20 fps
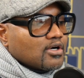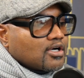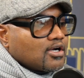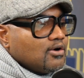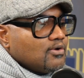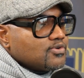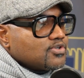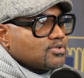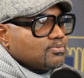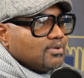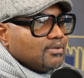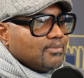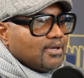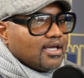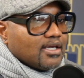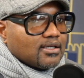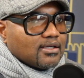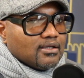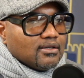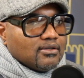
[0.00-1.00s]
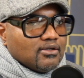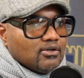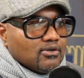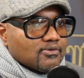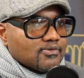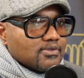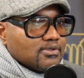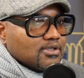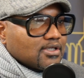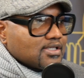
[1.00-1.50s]
a coach to be making,
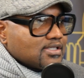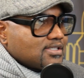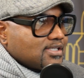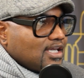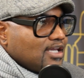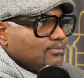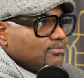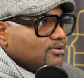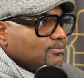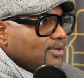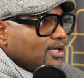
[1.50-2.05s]
look at Saban